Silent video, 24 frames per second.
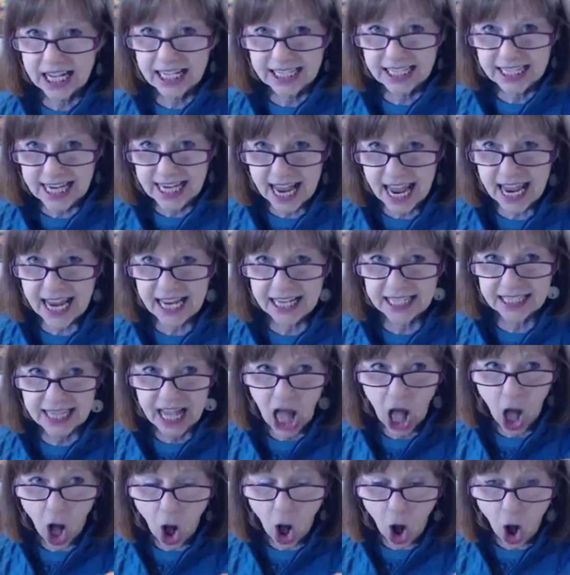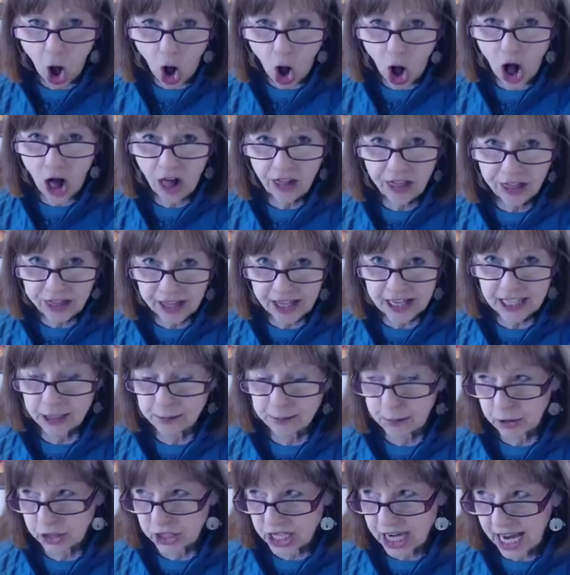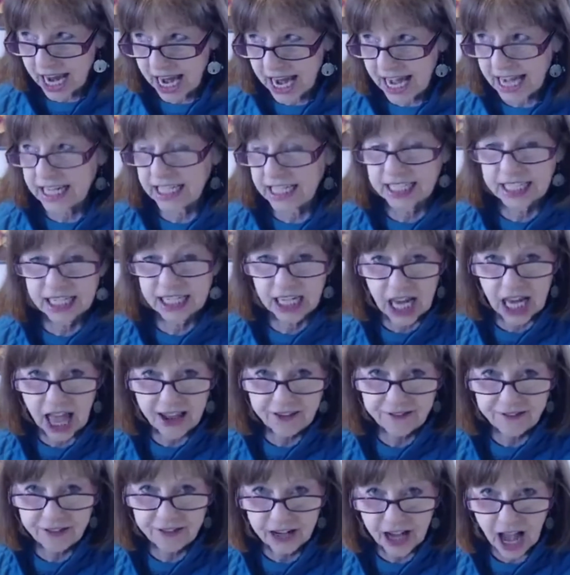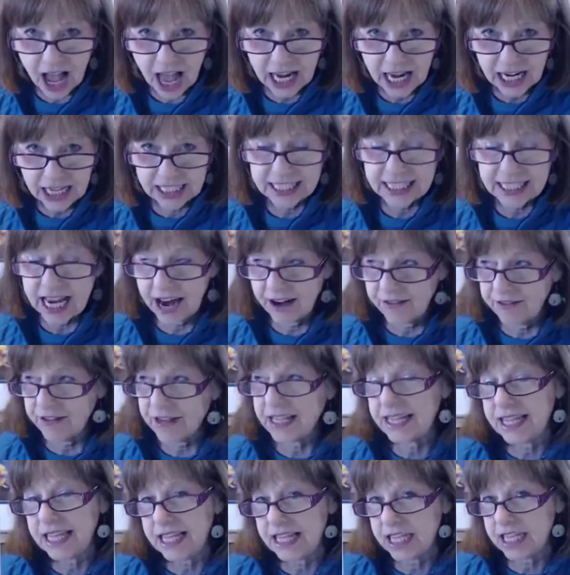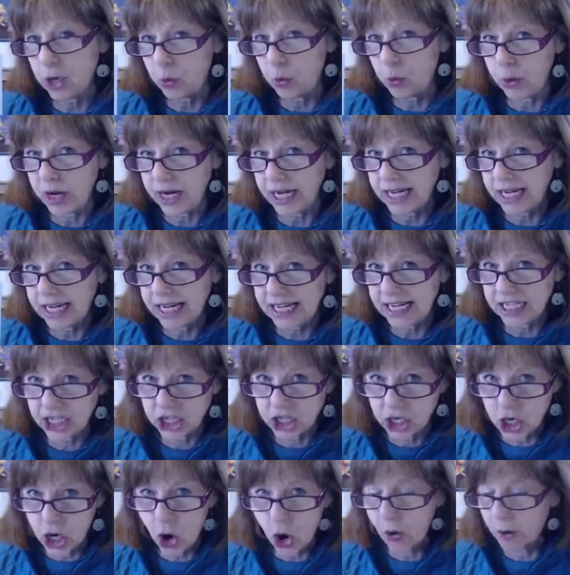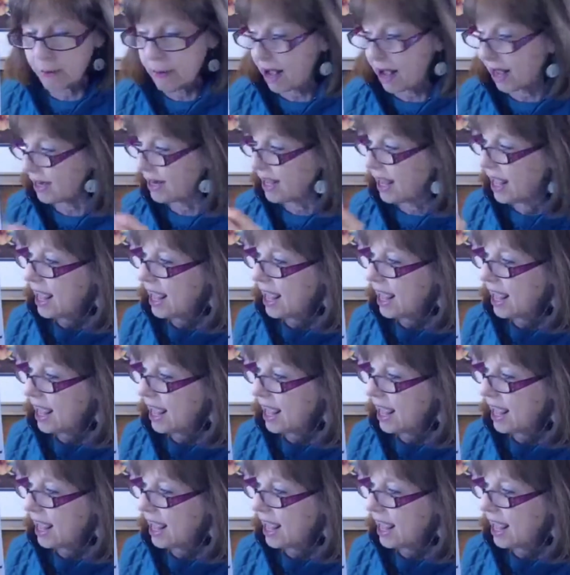contains all things pertaining to life and godliness. Everything that we need to know about